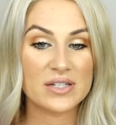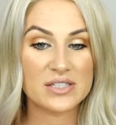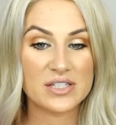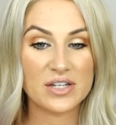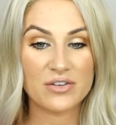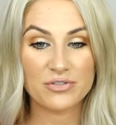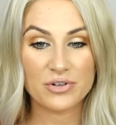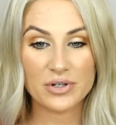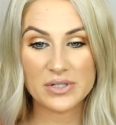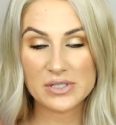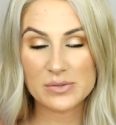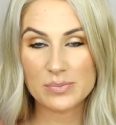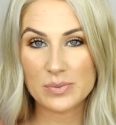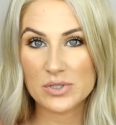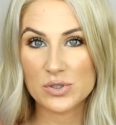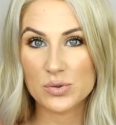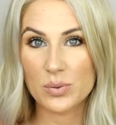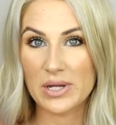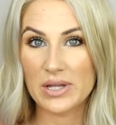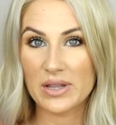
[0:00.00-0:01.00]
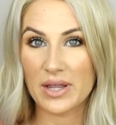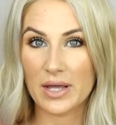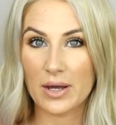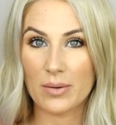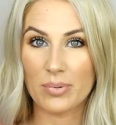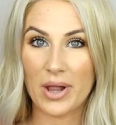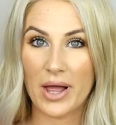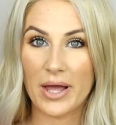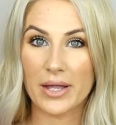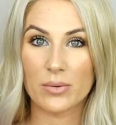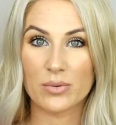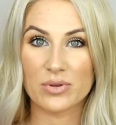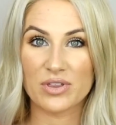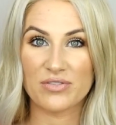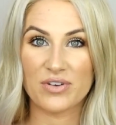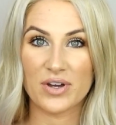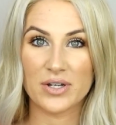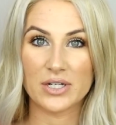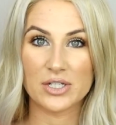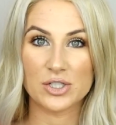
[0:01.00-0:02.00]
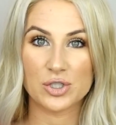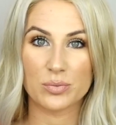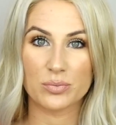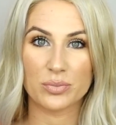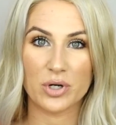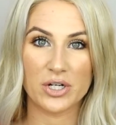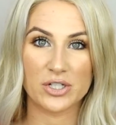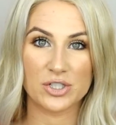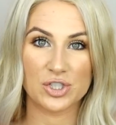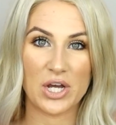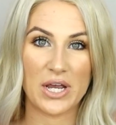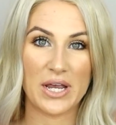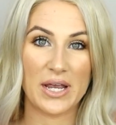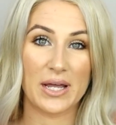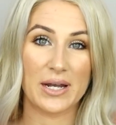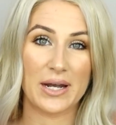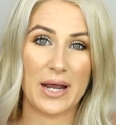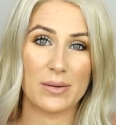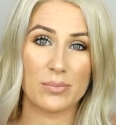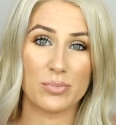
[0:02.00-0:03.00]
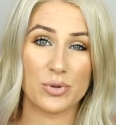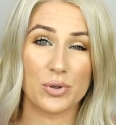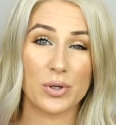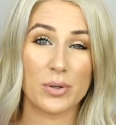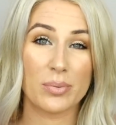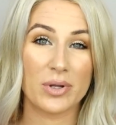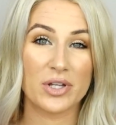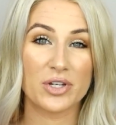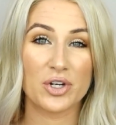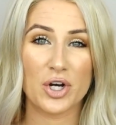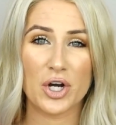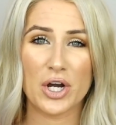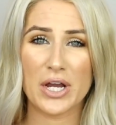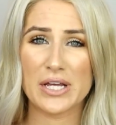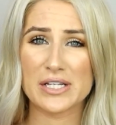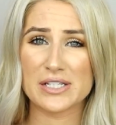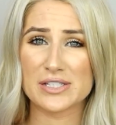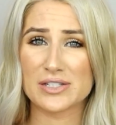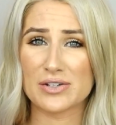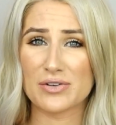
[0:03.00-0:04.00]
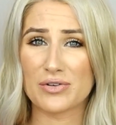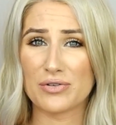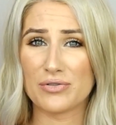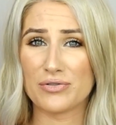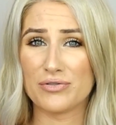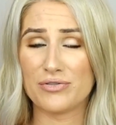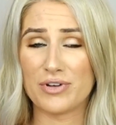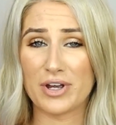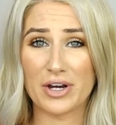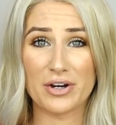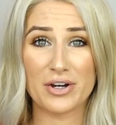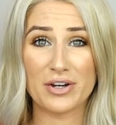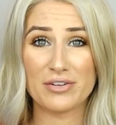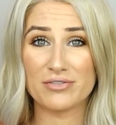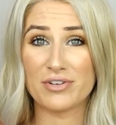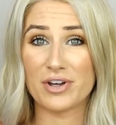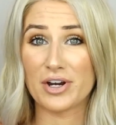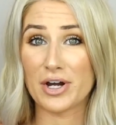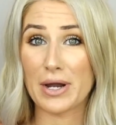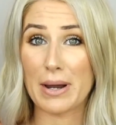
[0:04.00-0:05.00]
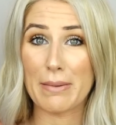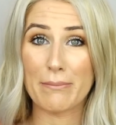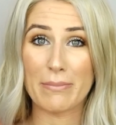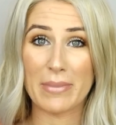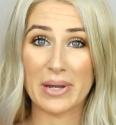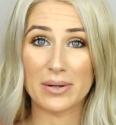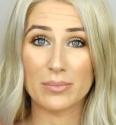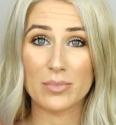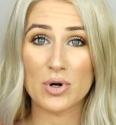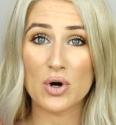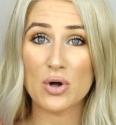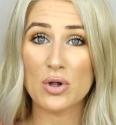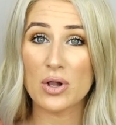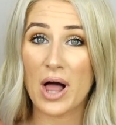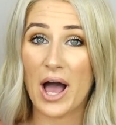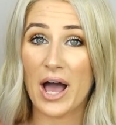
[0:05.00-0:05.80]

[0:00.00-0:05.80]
difference between like applying it with a foundation brush and a beauty blender is very, very minimal.